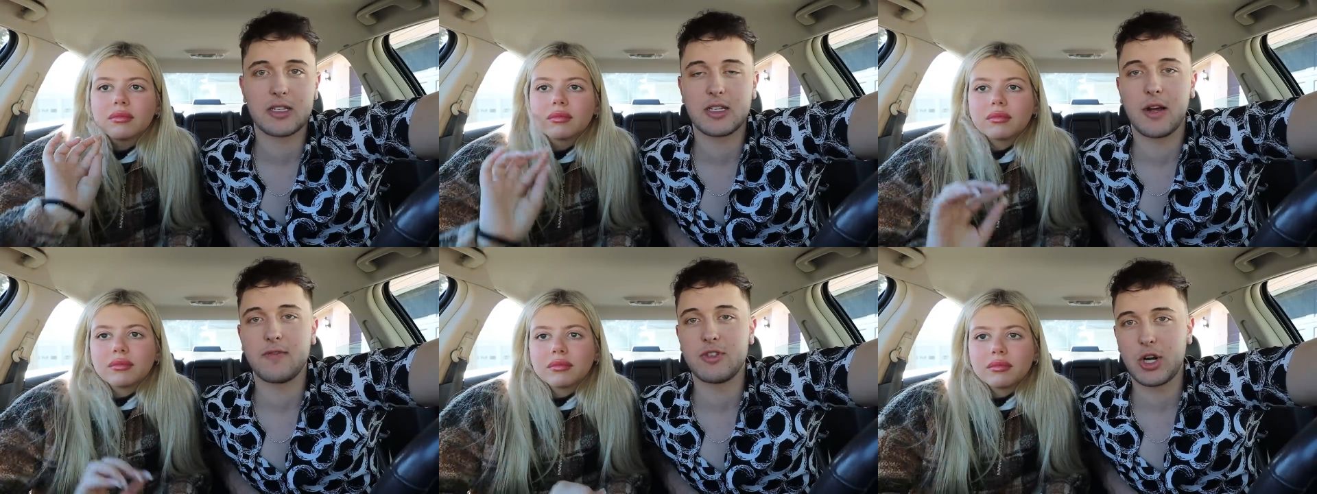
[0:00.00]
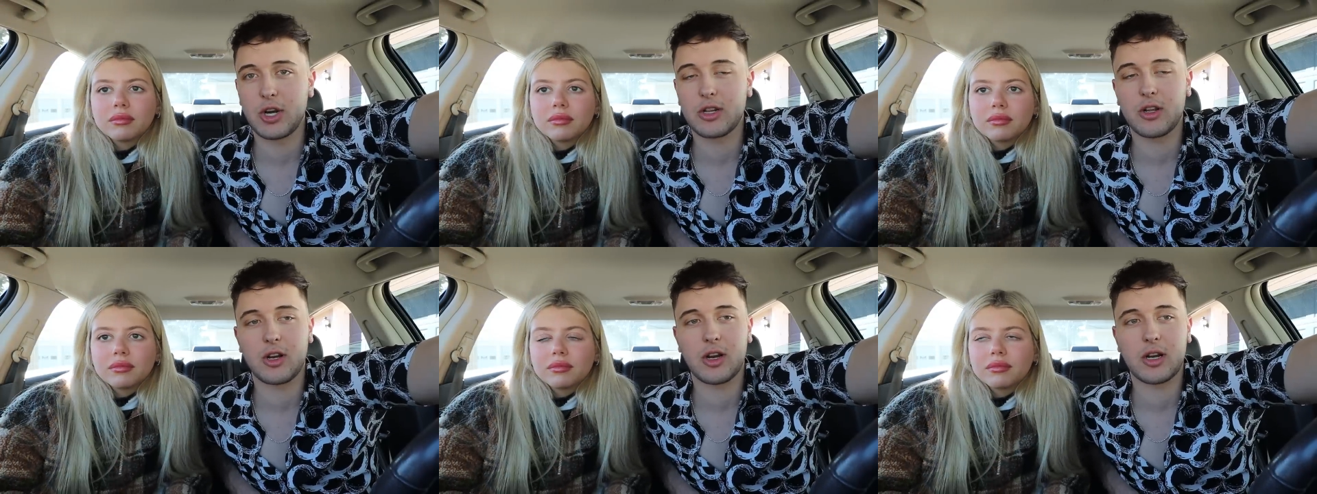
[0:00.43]
Speaker 1: and stuff
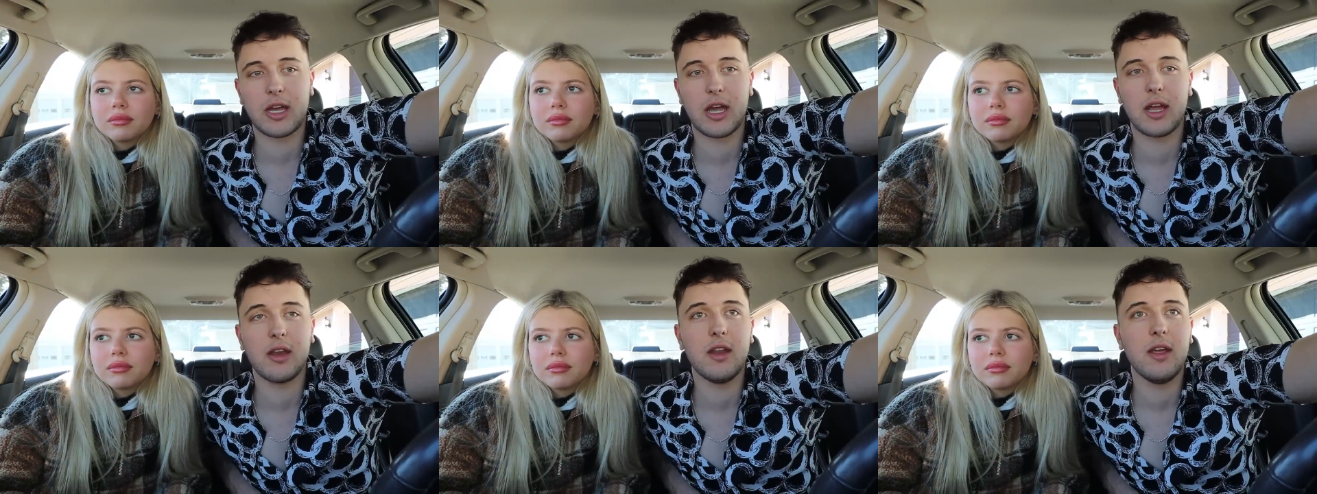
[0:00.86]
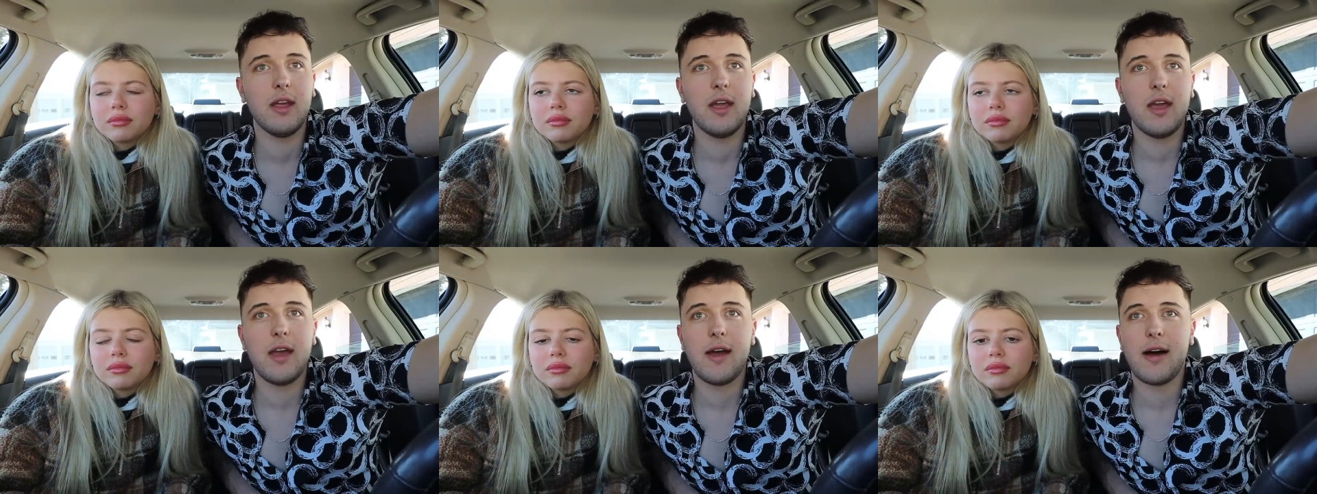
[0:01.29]
during the hurricane.
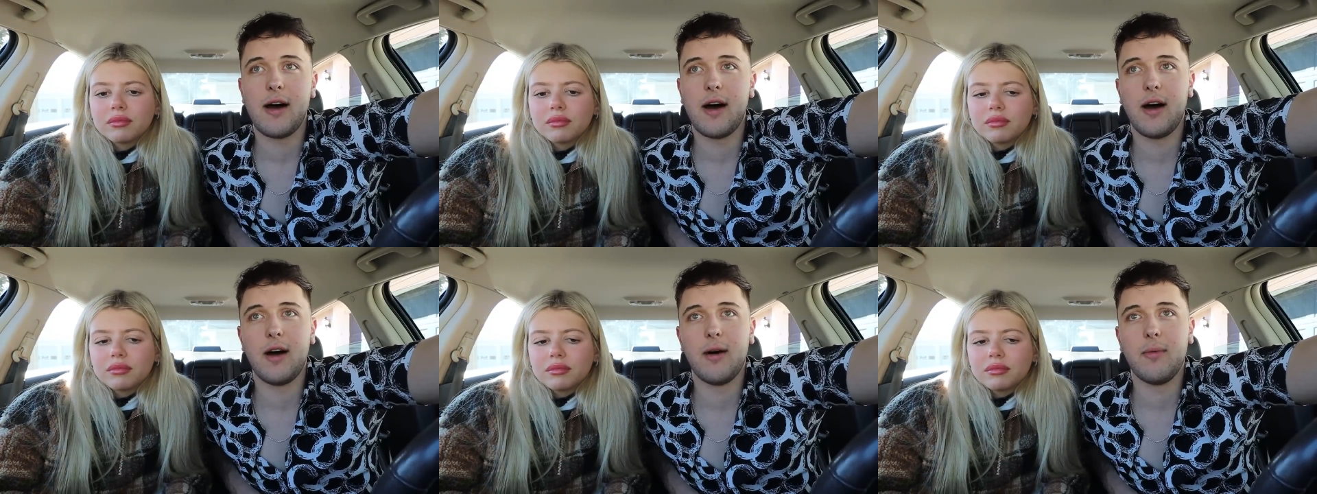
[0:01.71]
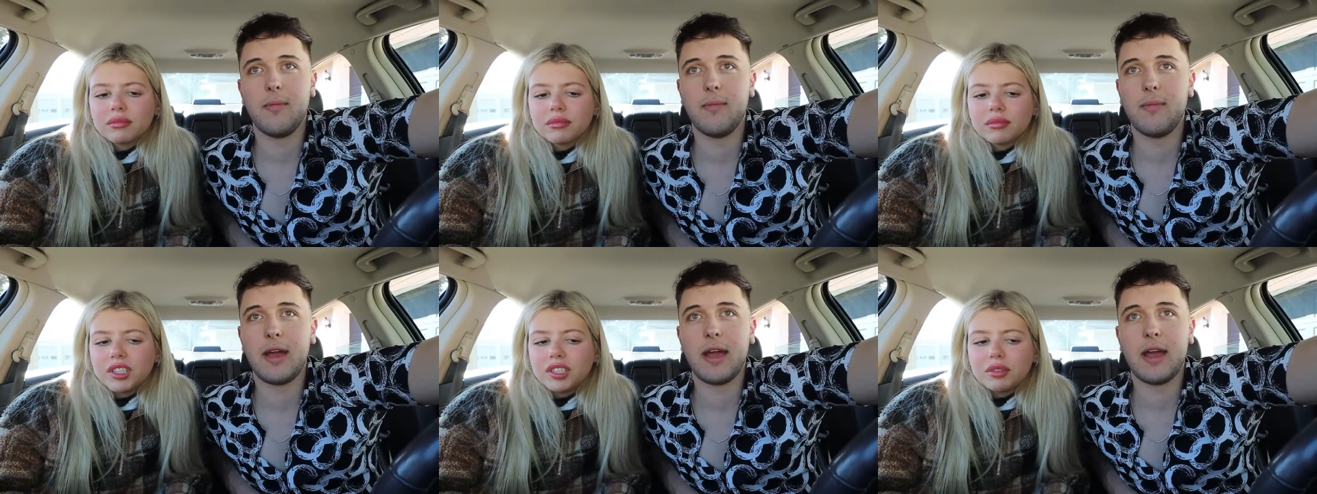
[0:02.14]

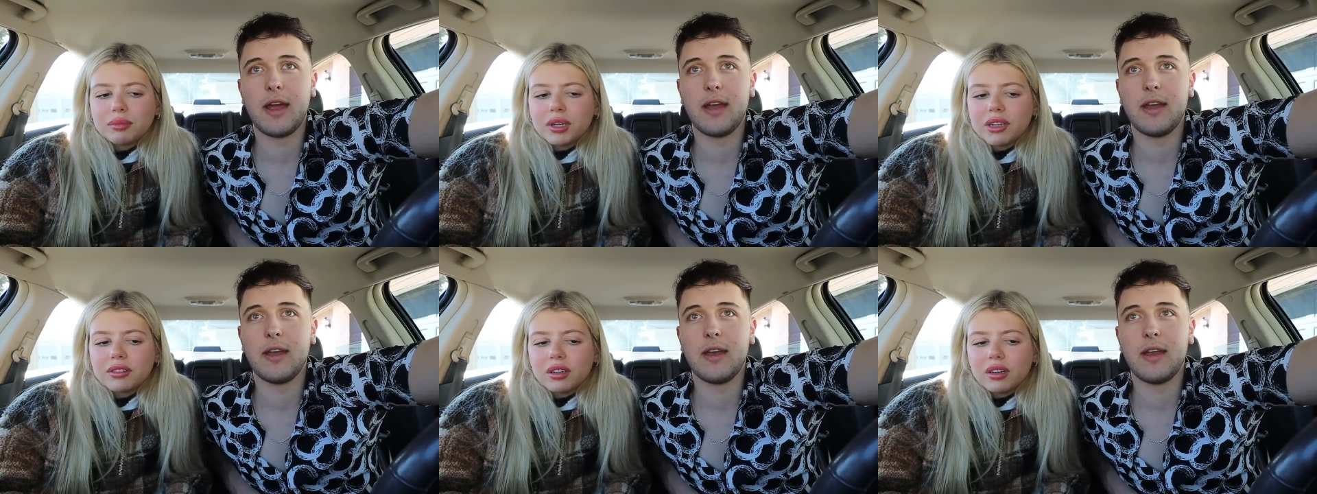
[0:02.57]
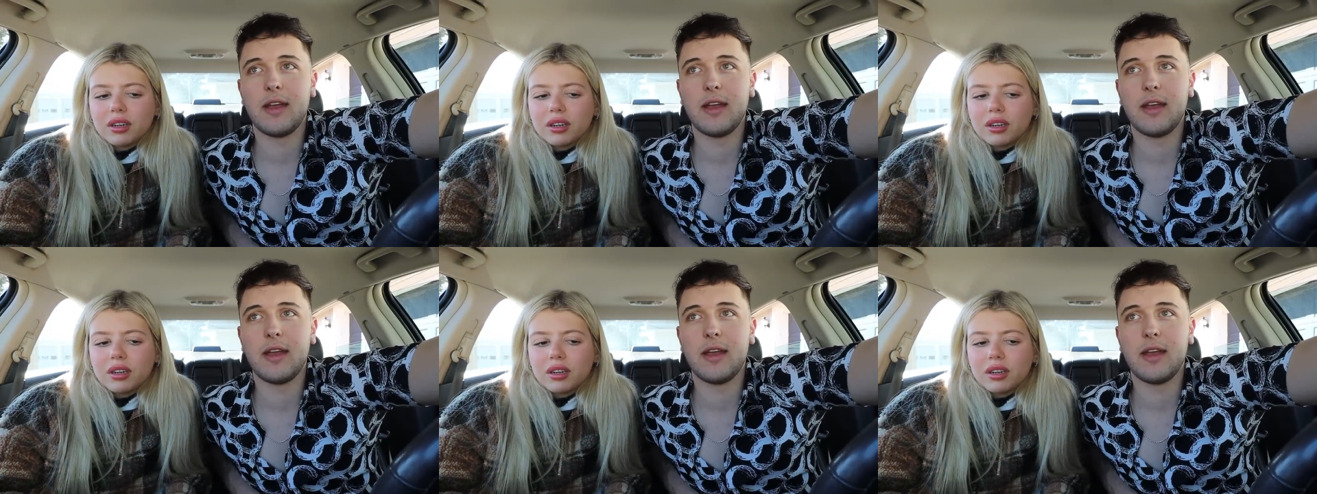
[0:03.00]
Um, and